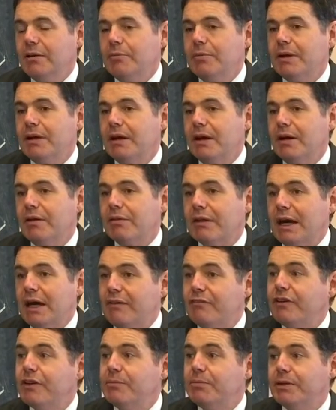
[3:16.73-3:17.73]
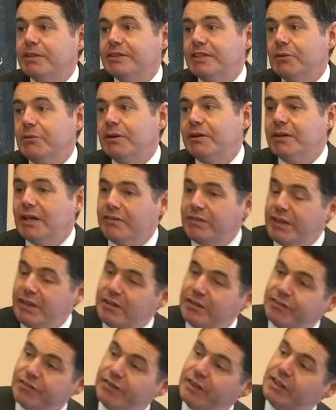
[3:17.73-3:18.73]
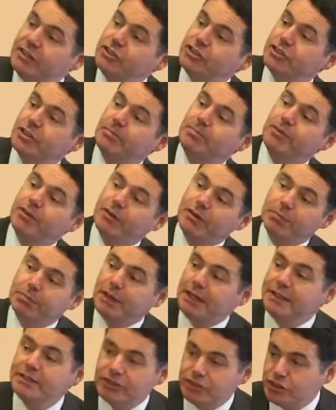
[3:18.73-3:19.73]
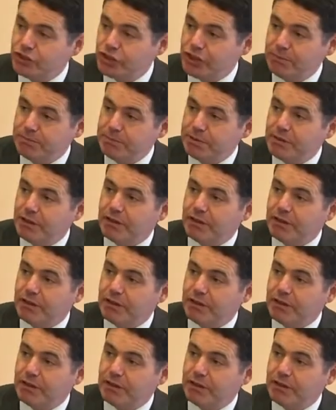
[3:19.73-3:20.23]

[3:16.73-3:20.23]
Because everybody, when they've either finished up their apprenticeship,